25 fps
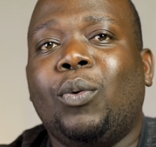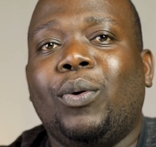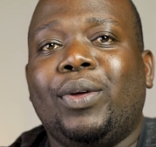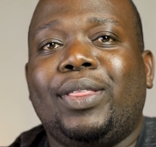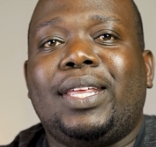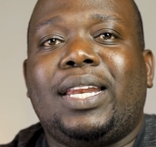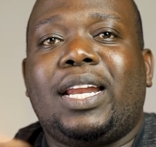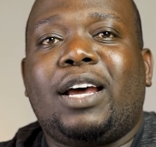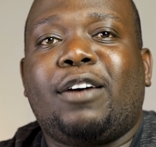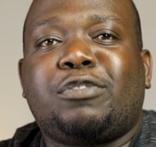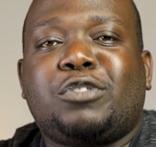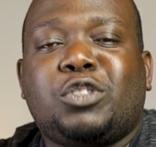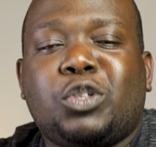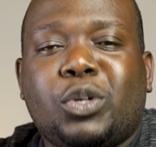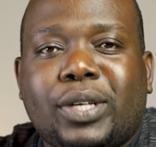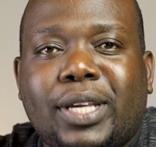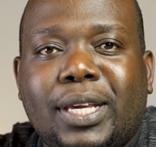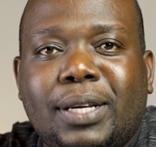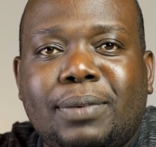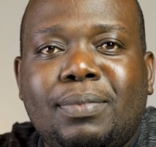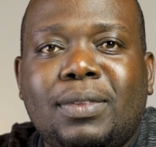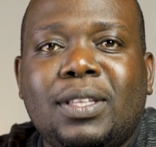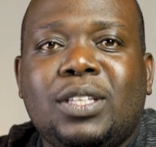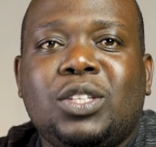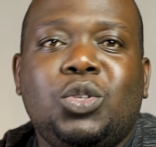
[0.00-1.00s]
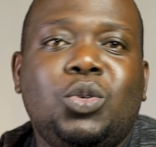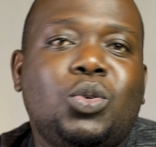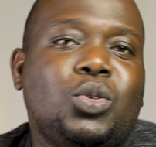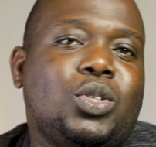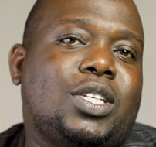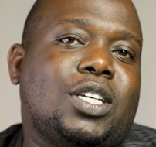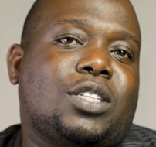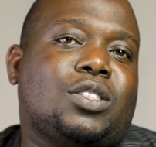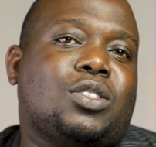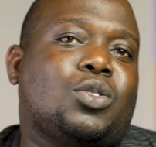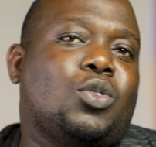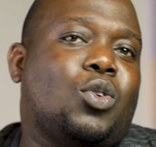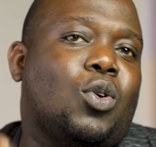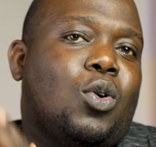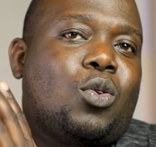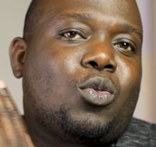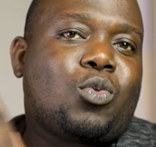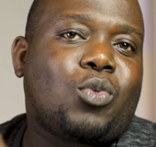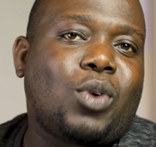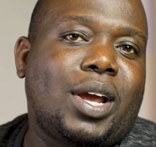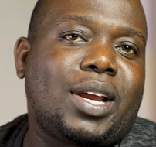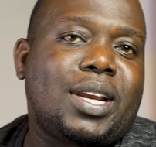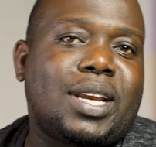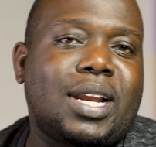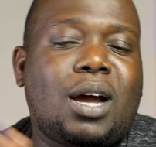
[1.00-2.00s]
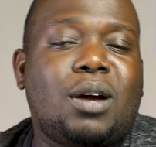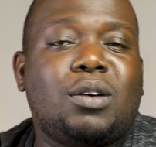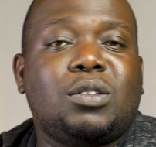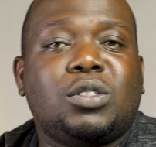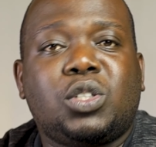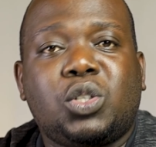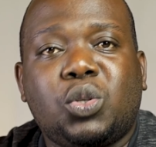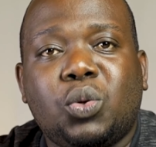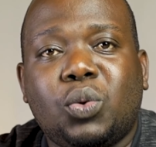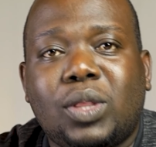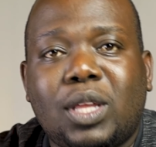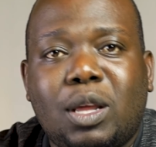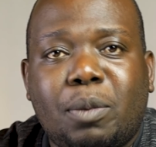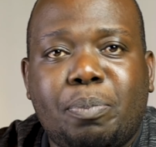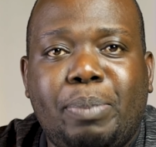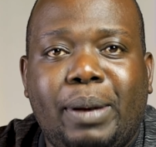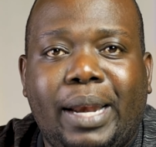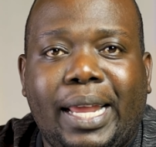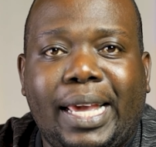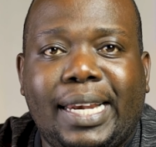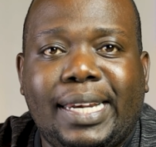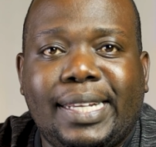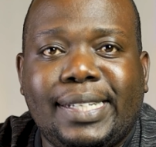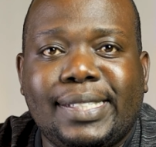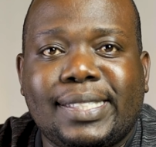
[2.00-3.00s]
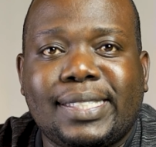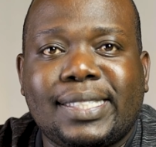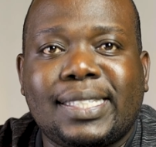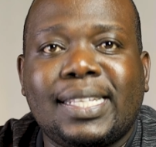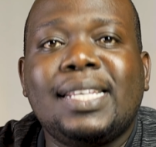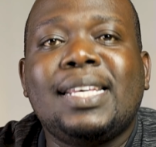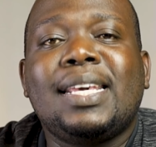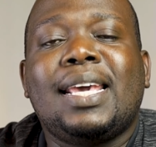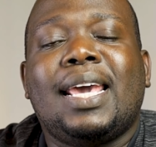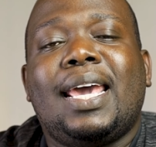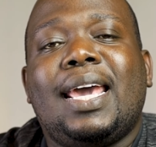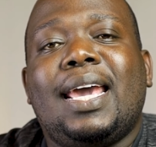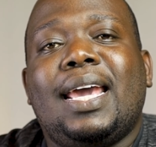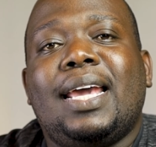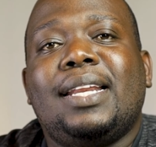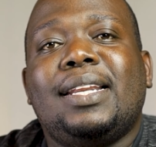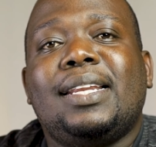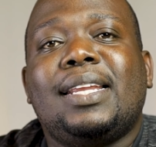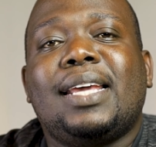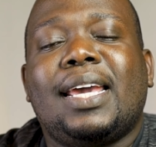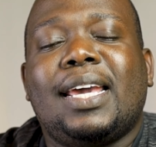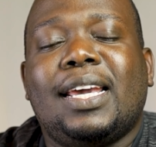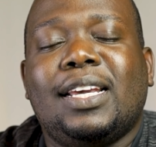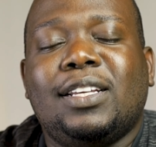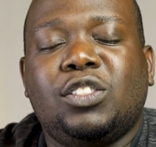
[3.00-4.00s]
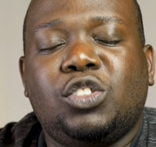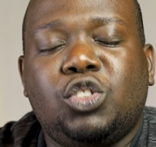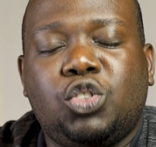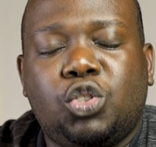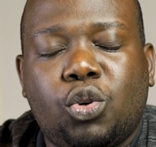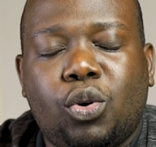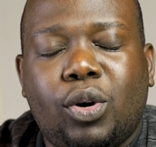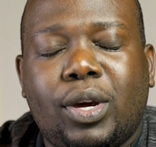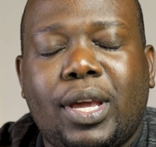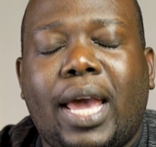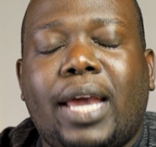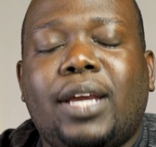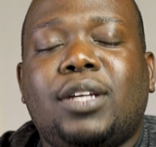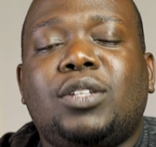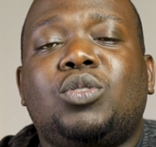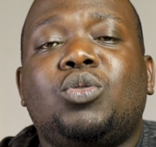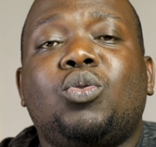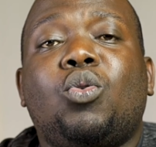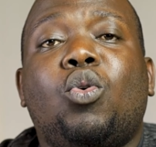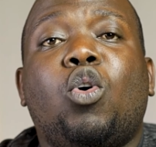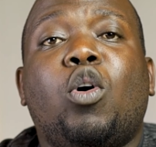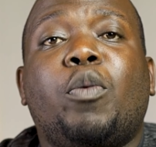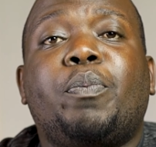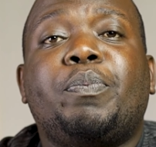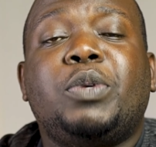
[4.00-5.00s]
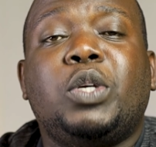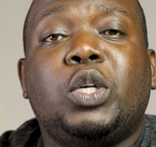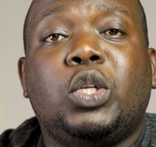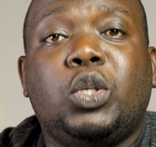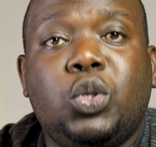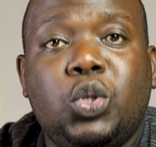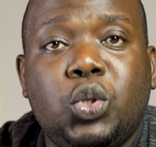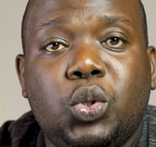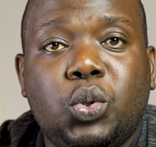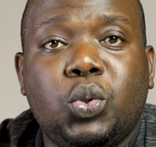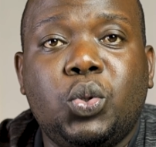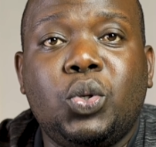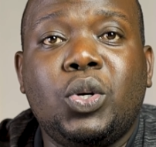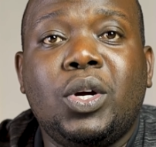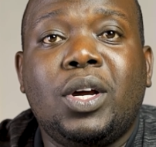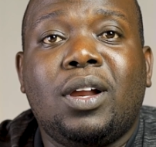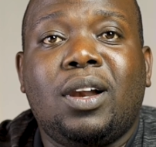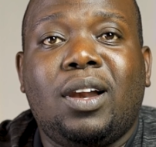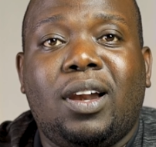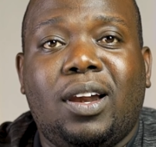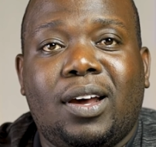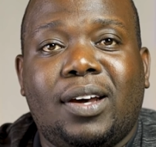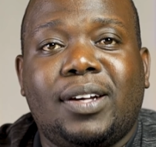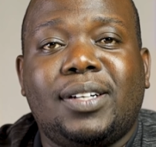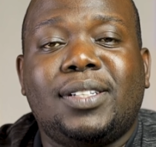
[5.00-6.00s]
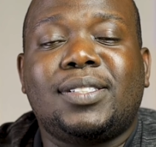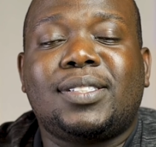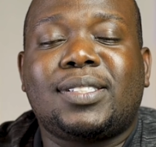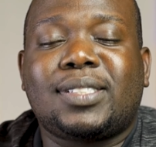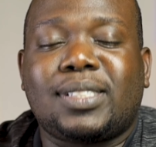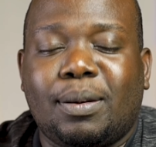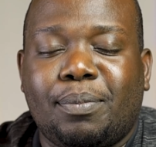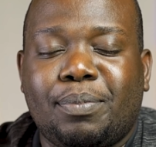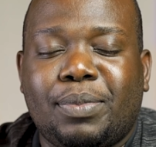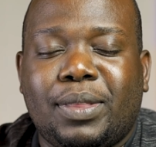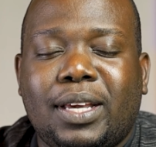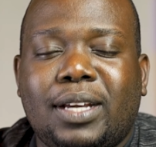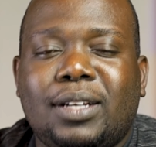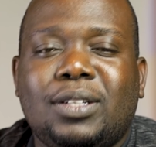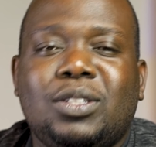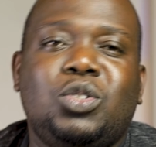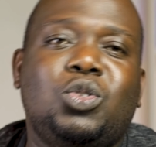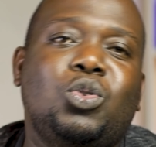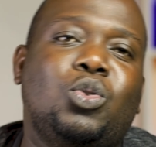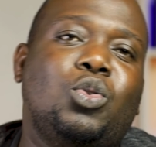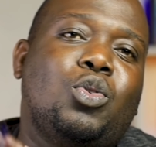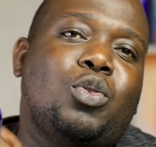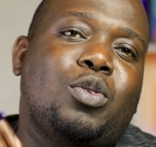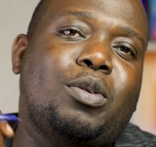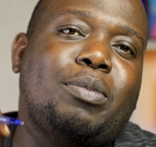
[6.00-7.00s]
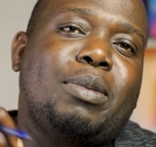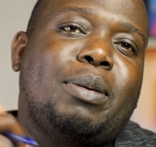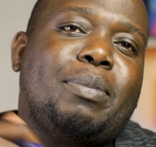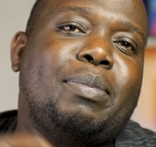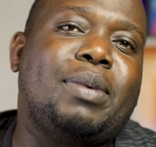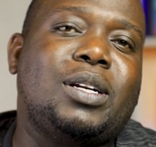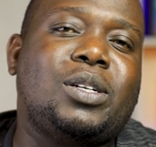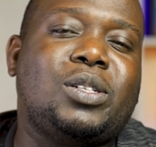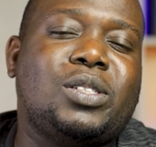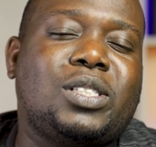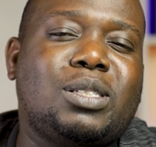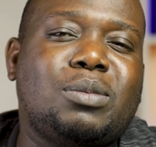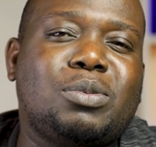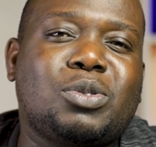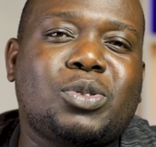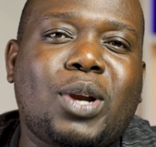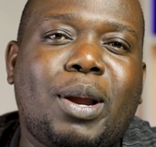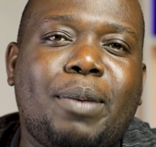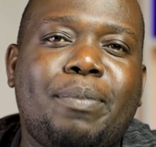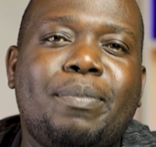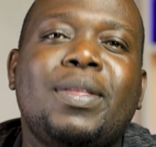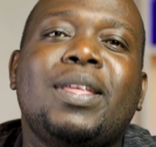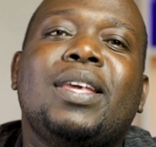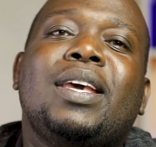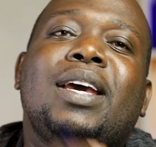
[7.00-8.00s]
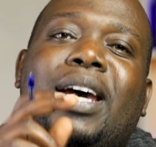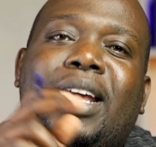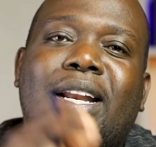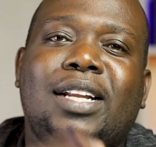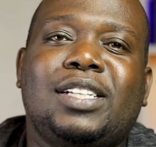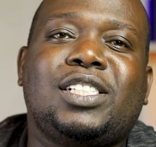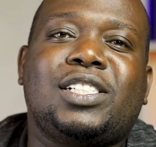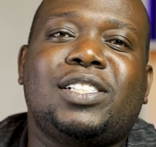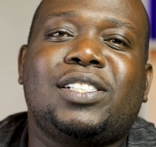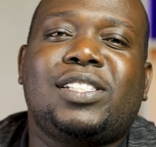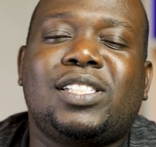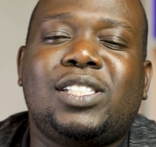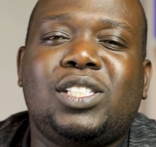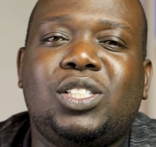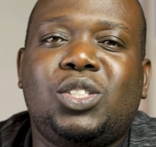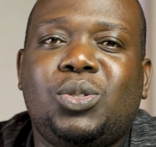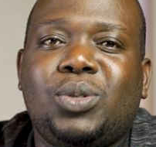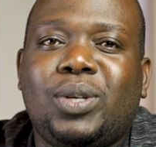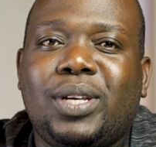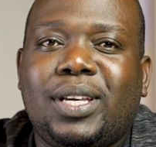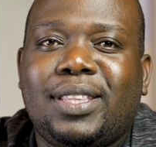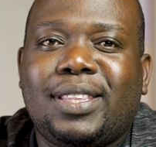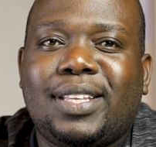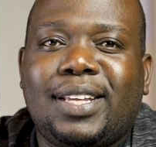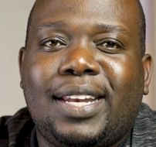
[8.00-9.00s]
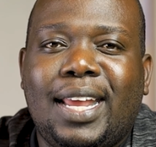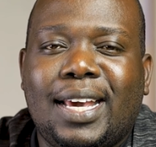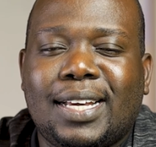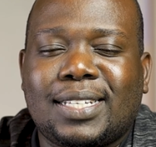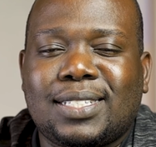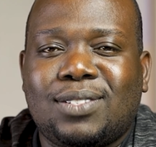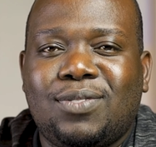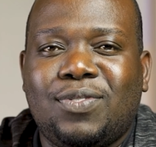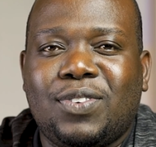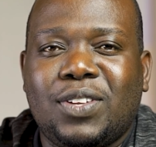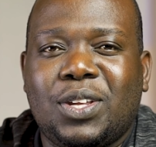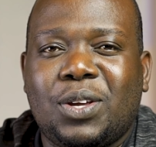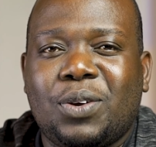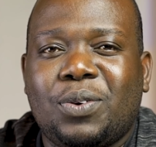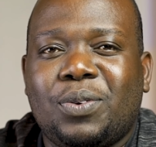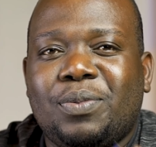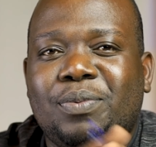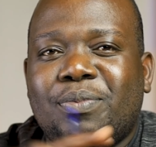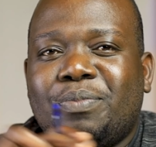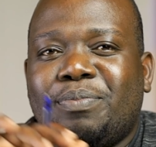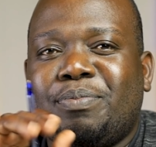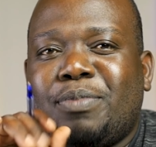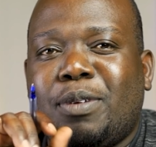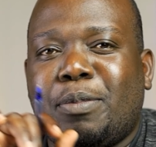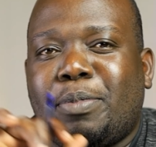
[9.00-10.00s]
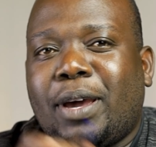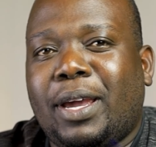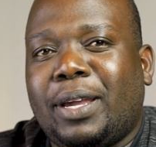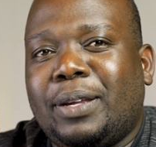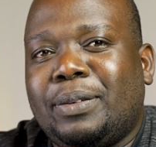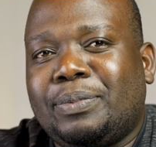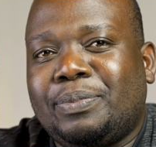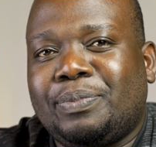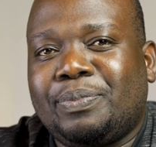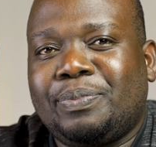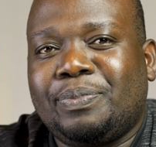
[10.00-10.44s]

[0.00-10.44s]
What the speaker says: with enough talking, you just go right now to the playlist and enjoy. I do hope you do learn something. Do remember to subscribe, and I shall see you in the next video. Bye-bye.